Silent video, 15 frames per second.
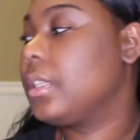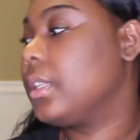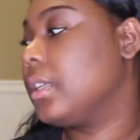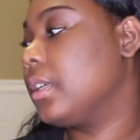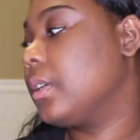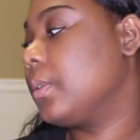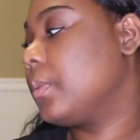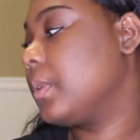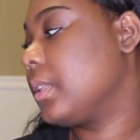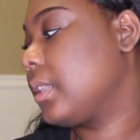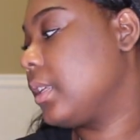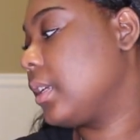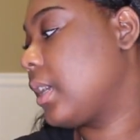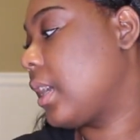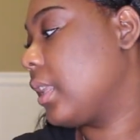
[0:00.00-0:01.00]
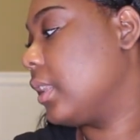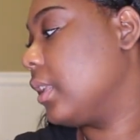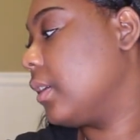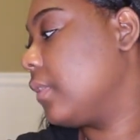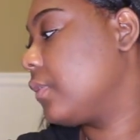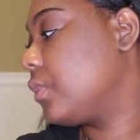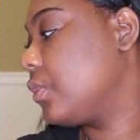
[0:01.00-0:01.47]
The one thing I
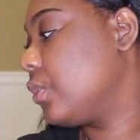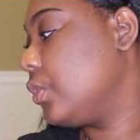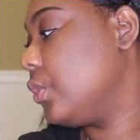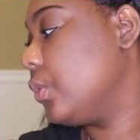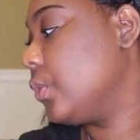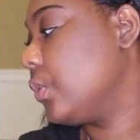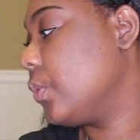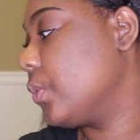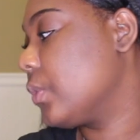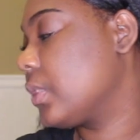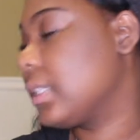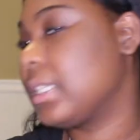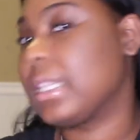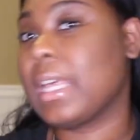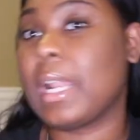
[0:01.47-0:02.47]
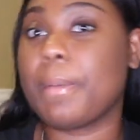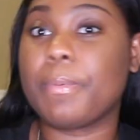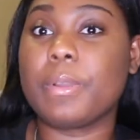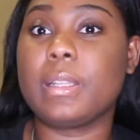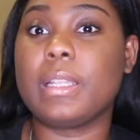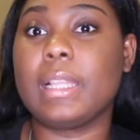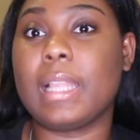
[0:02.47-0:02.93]
love to use that I
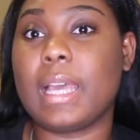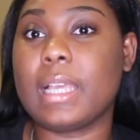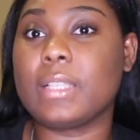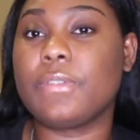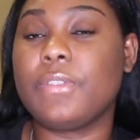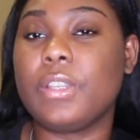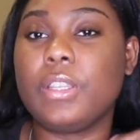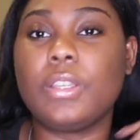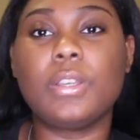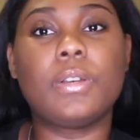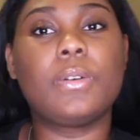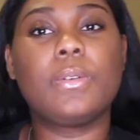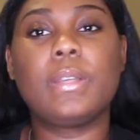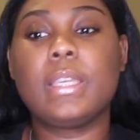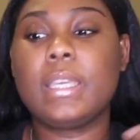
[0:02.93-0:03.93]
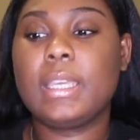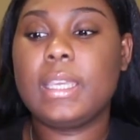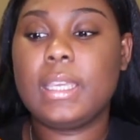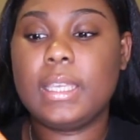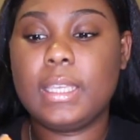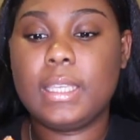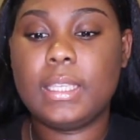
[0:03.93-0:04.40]
put in the last video
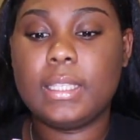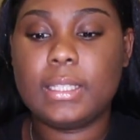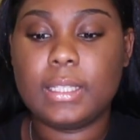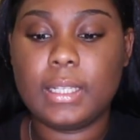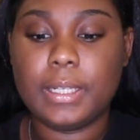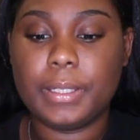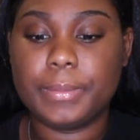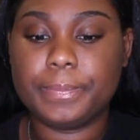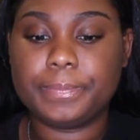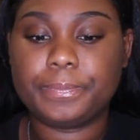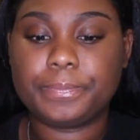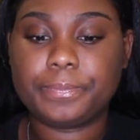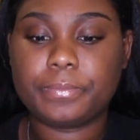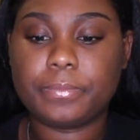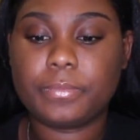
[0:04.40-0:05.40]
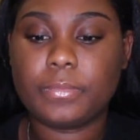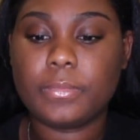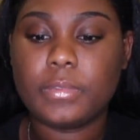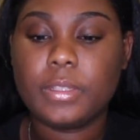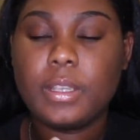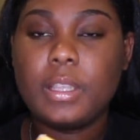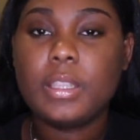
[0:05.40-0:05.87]
is
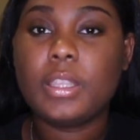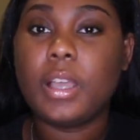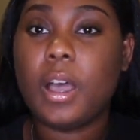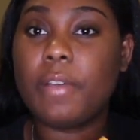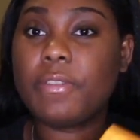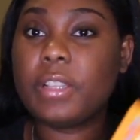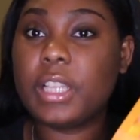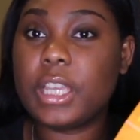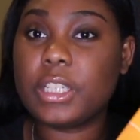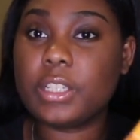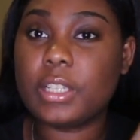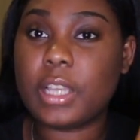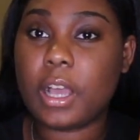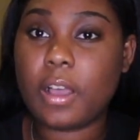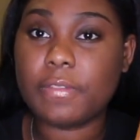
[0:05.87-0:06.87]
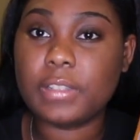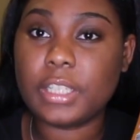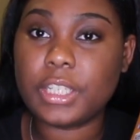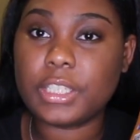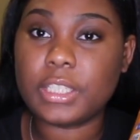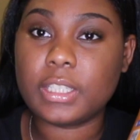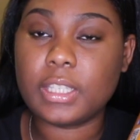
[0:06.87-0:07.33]
the
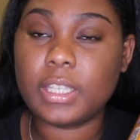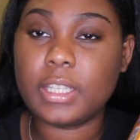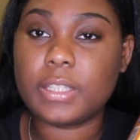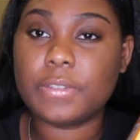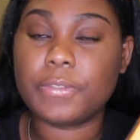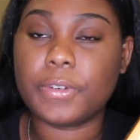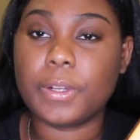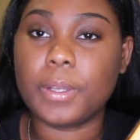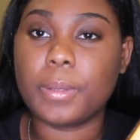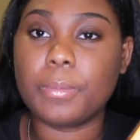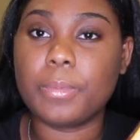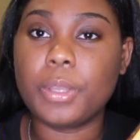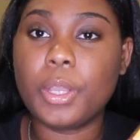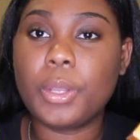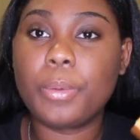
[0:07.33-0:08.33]
ovulation kits from